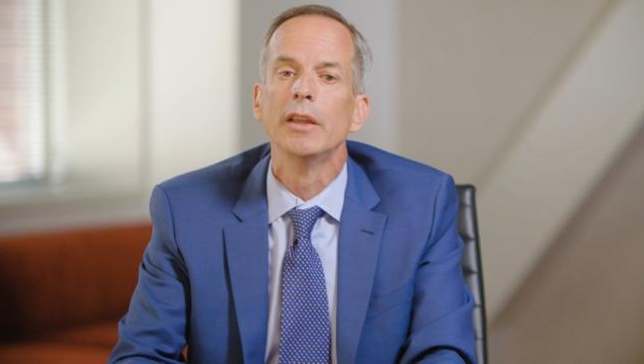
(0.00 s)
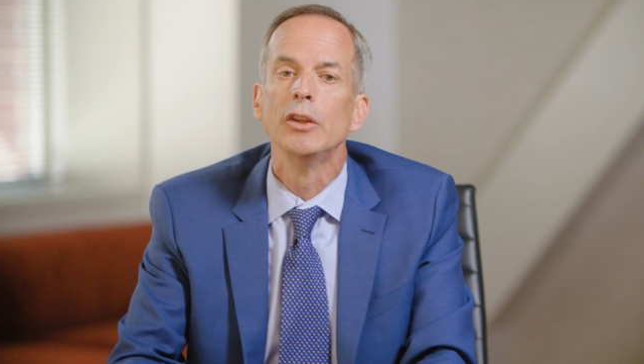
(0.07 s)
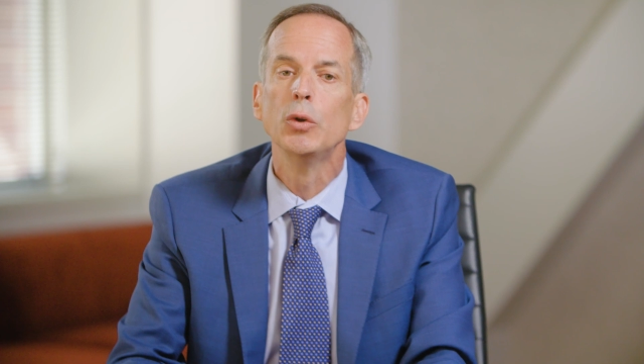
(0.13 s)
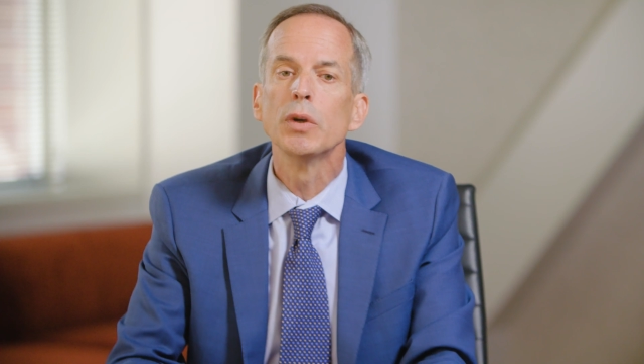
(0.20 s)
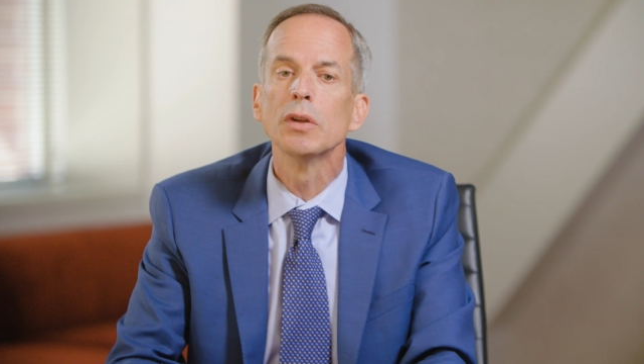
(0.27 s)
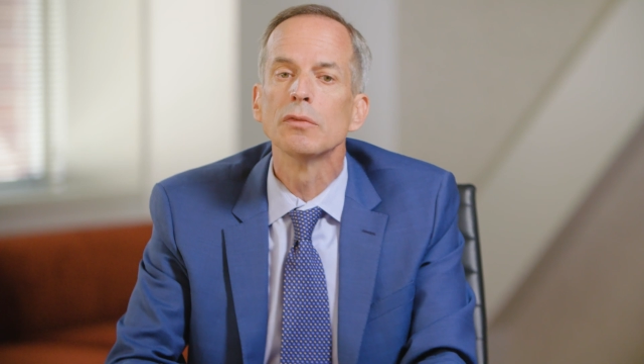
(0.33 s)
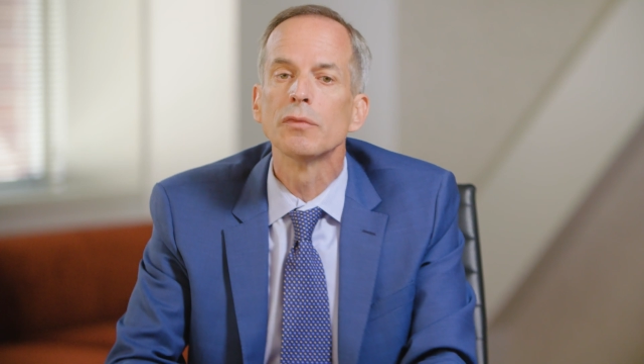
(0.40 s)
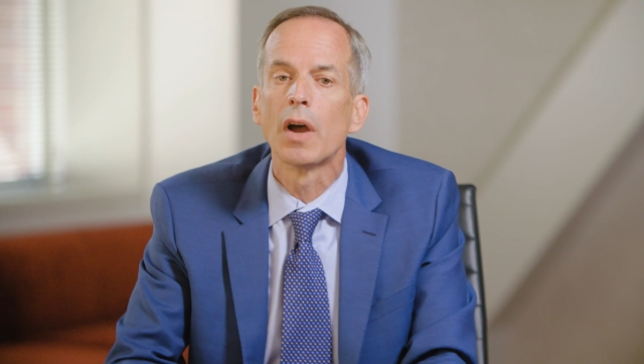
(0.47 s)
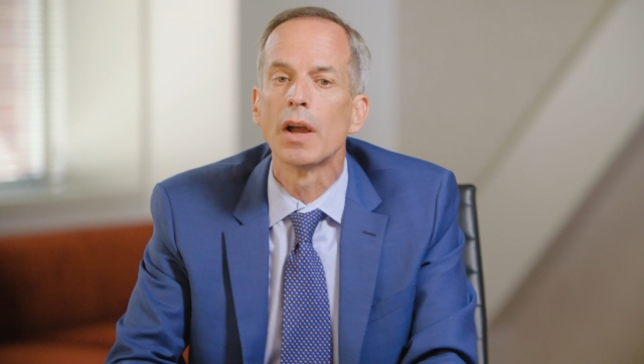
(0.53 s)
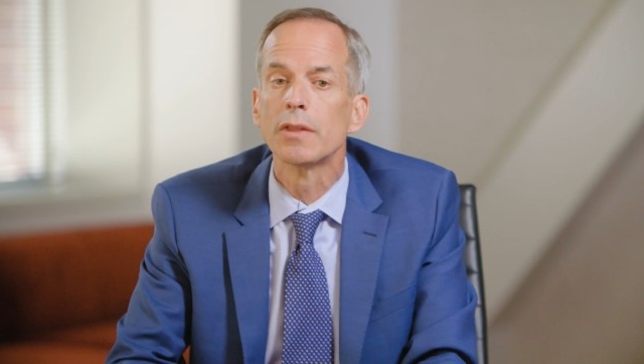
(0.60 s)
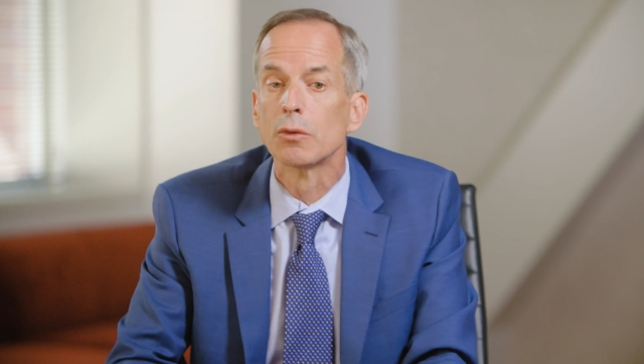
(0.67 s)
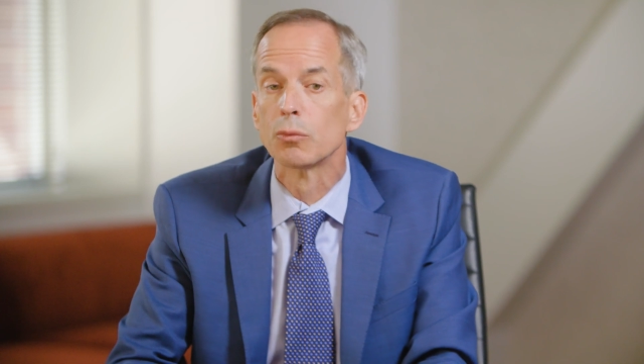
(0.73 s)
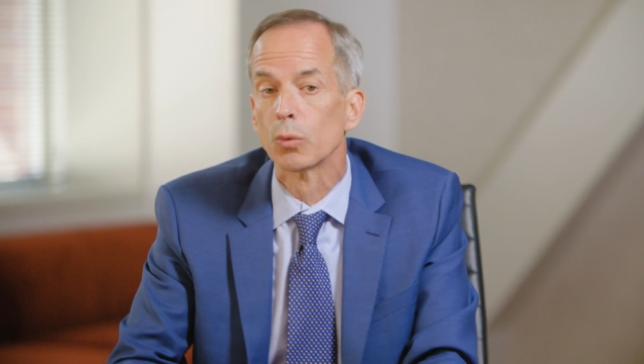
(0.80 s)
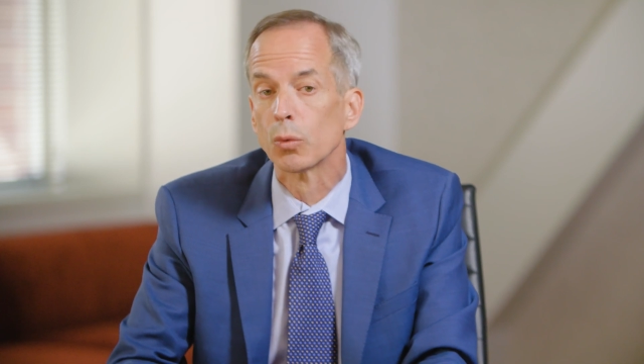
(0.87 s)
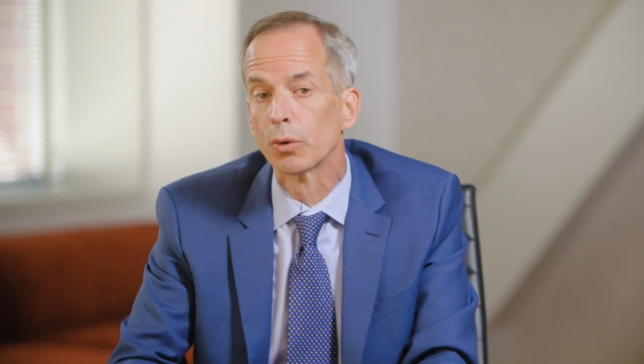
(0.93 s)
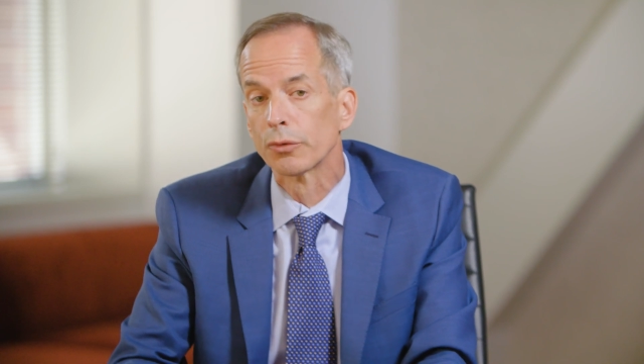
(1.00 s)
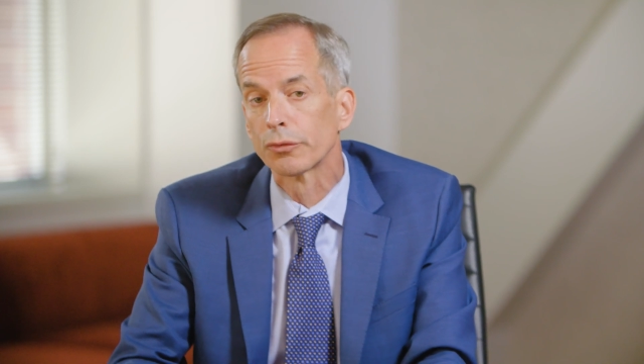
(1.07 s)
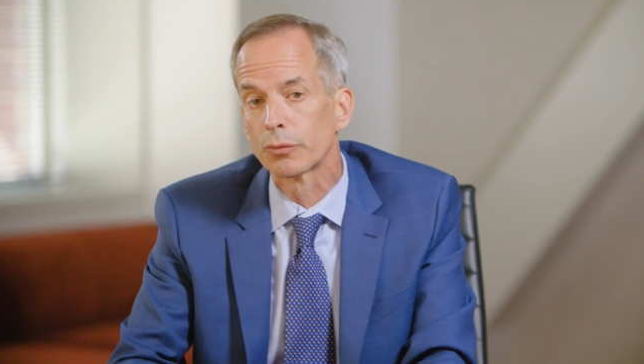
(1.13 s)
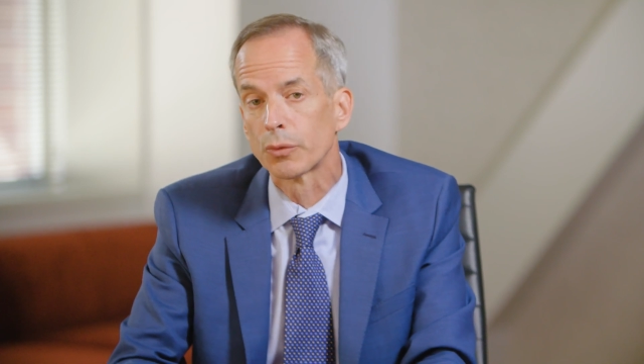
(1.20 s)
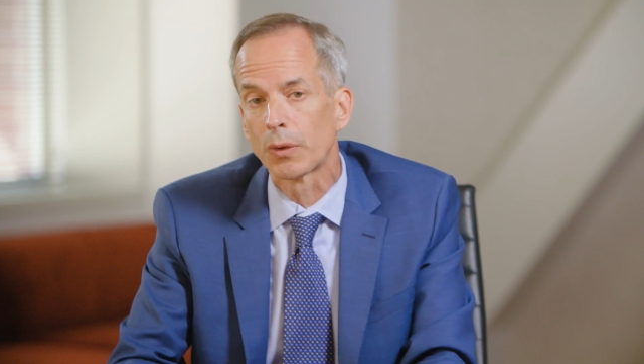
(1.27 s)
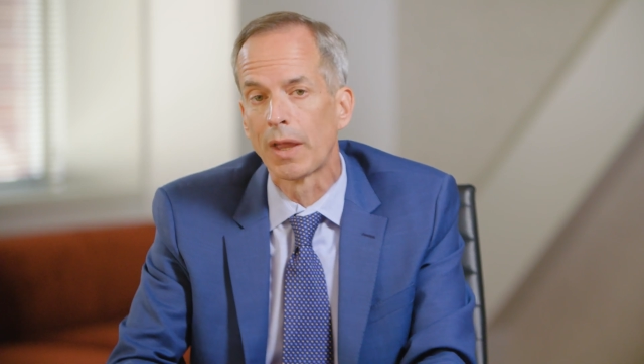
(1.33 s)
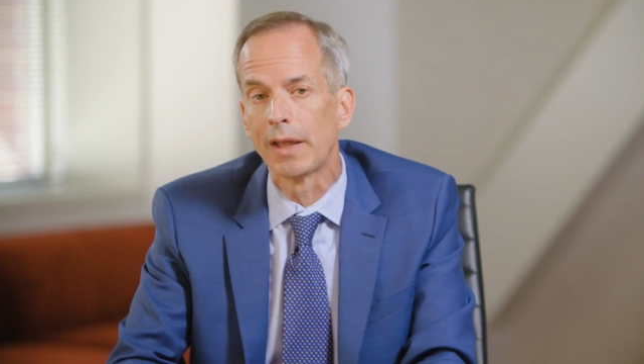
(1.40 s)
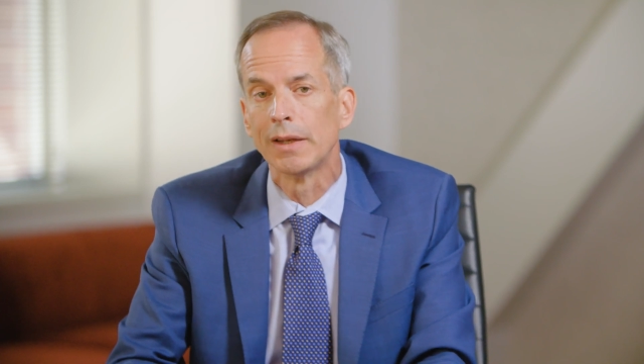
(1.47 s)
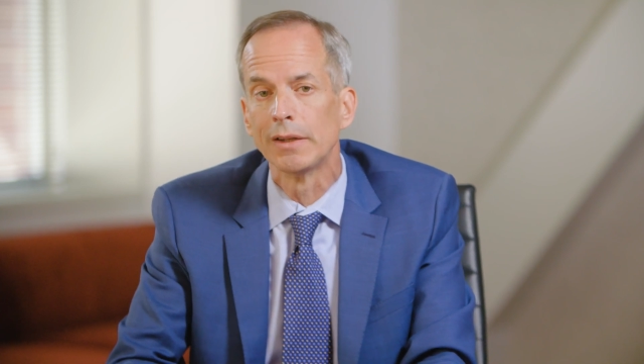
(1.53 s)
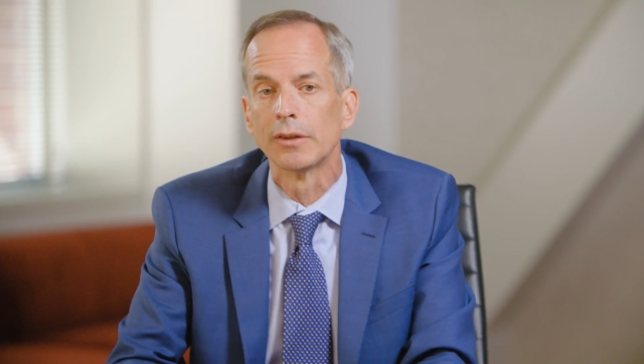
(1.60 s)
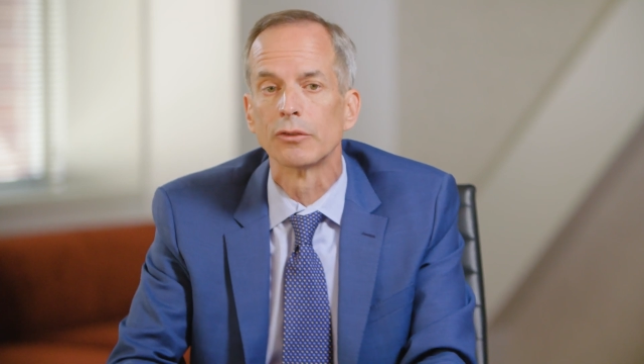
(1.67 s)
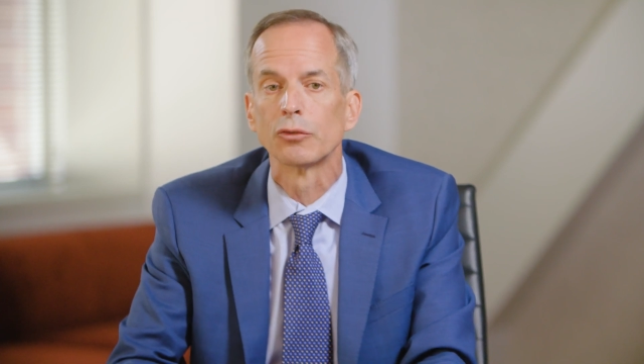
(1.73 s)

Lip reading: You can find the rules relating to